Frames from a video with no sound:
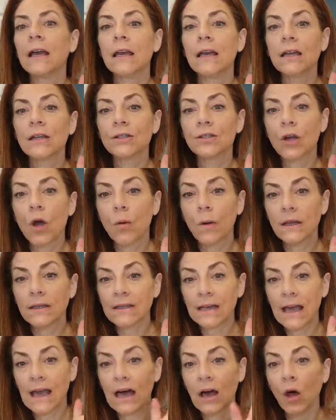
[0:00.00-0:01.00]
It is going
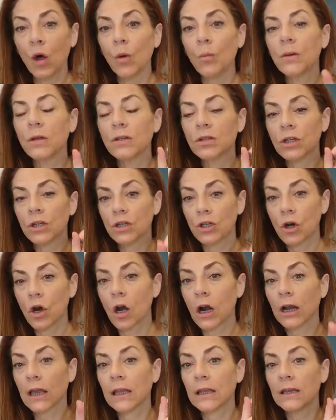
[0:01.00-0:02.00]
to help to
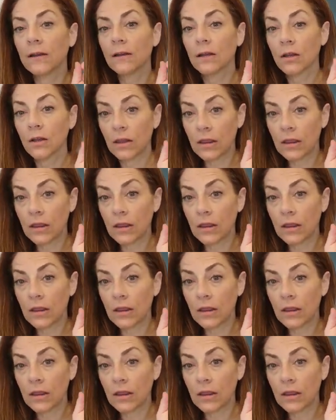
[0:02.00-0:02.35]
target